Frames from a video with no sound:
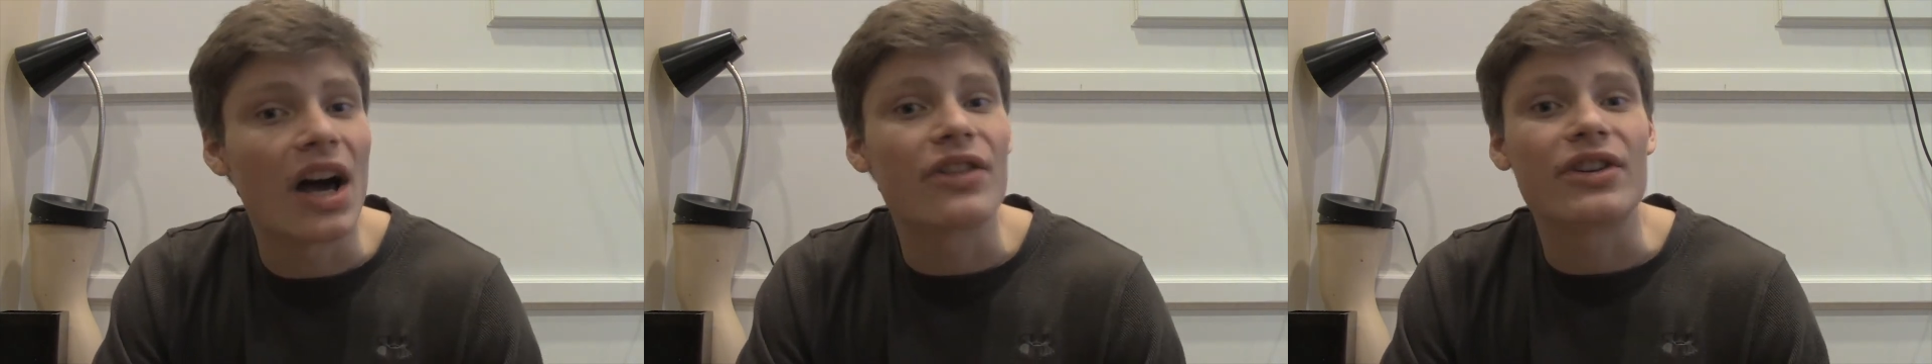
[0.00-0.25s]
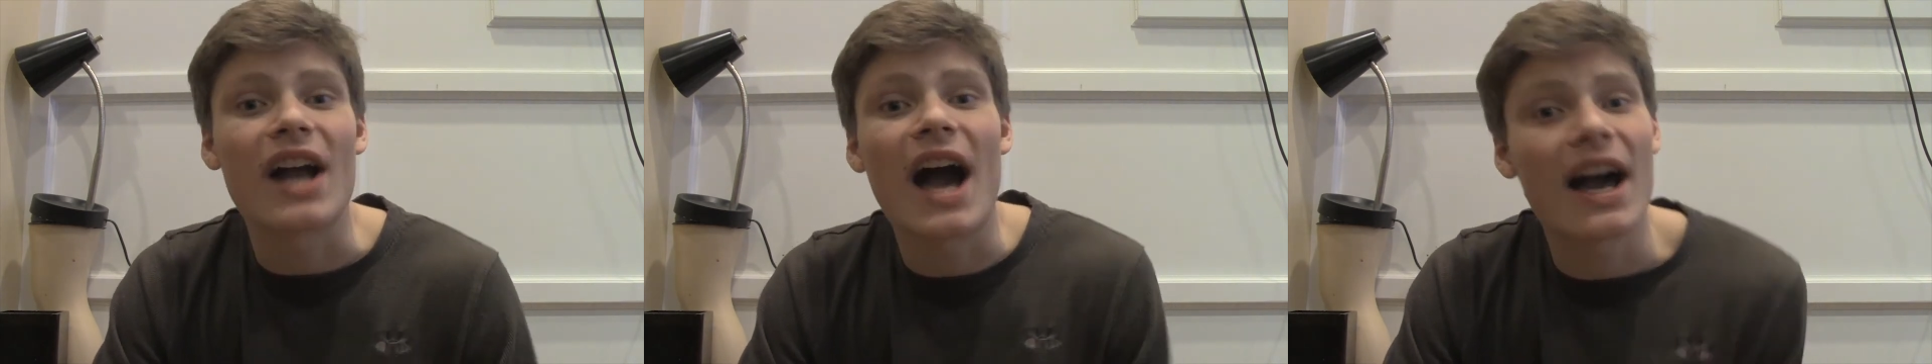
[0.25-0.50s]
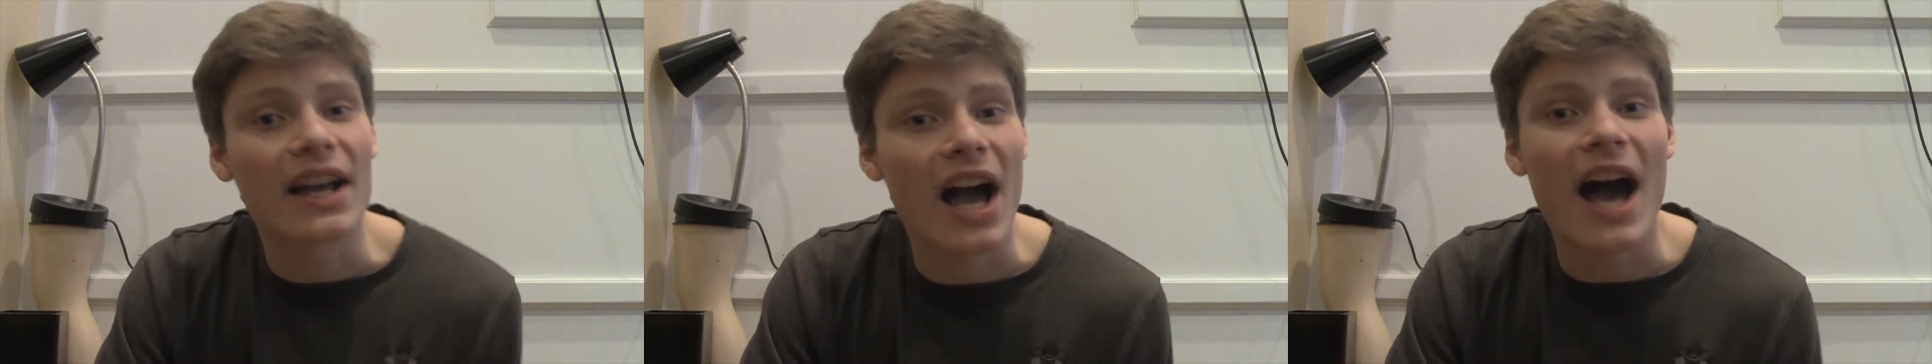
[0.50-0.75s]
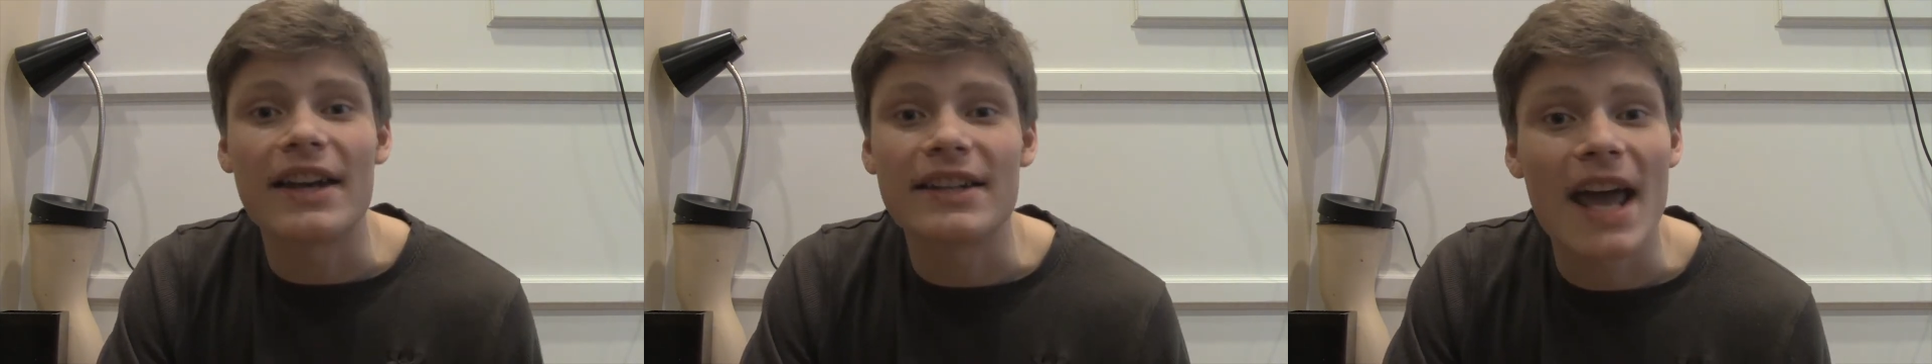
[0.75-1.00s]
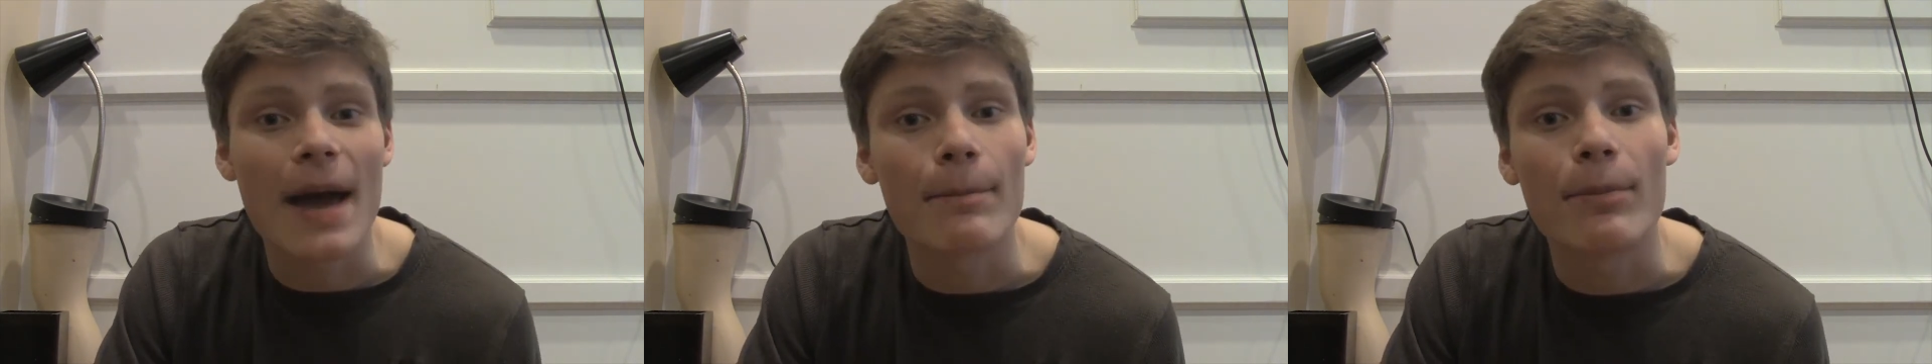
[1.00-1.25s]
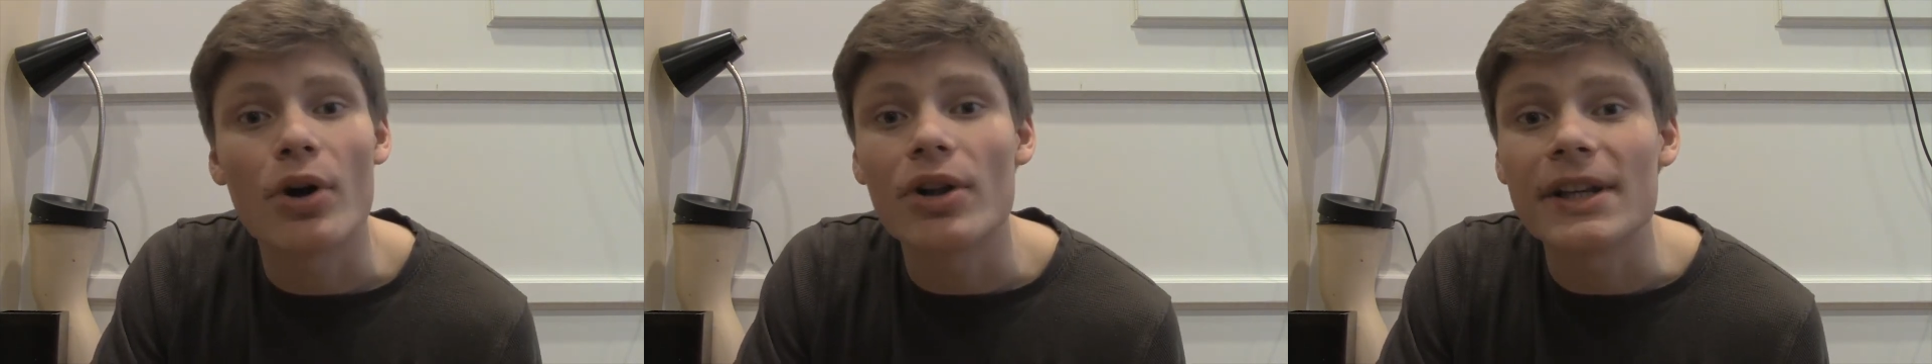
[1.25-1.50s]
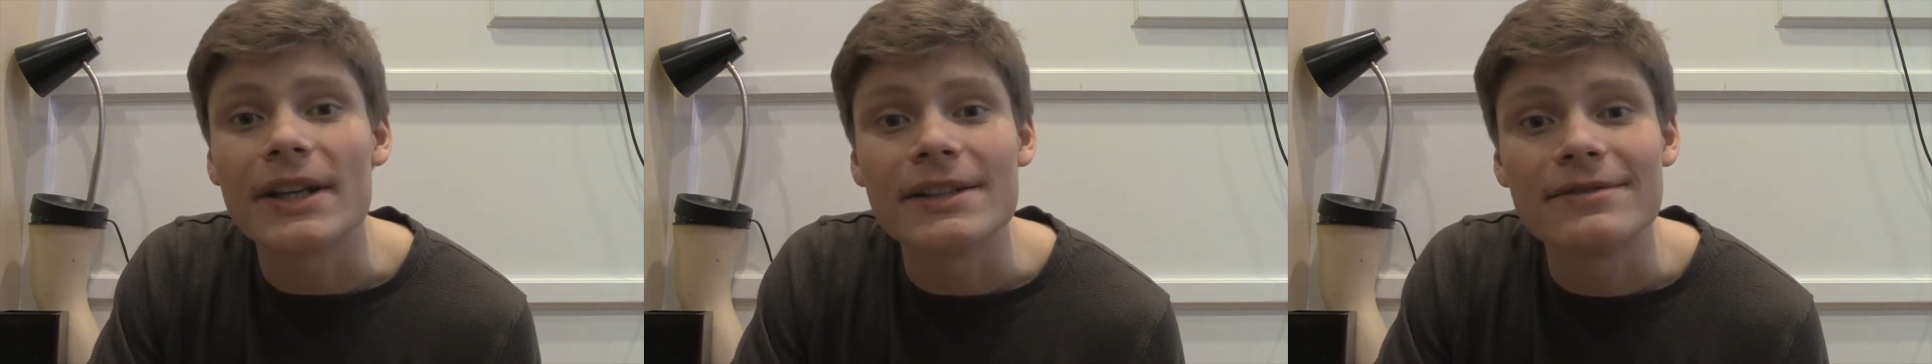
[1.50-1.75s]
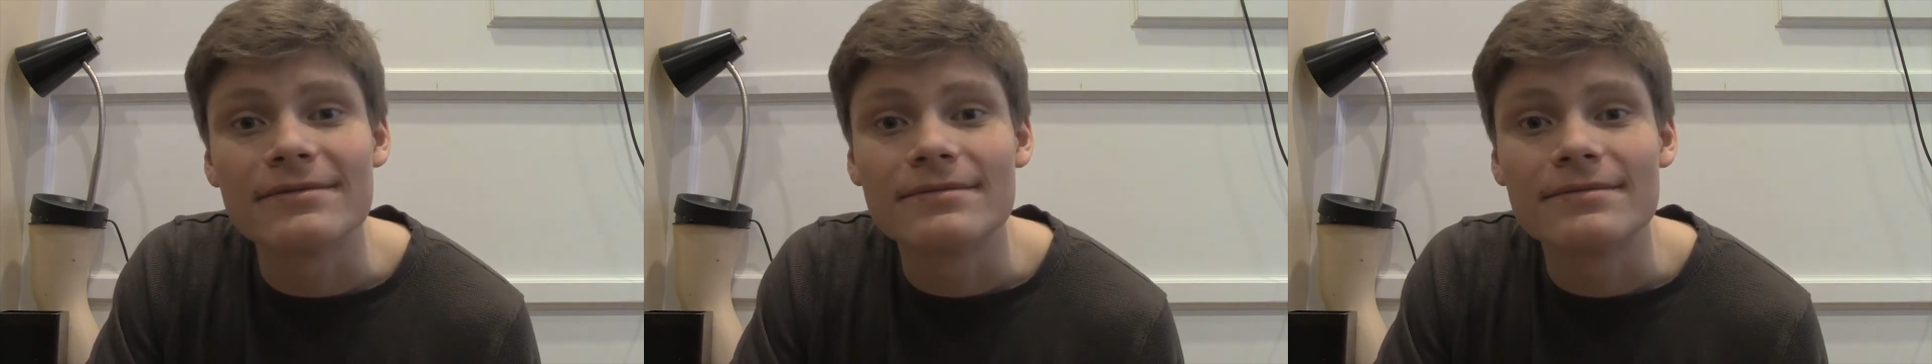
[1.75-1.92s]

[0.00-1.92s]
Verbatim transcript: other god, goddamn bully.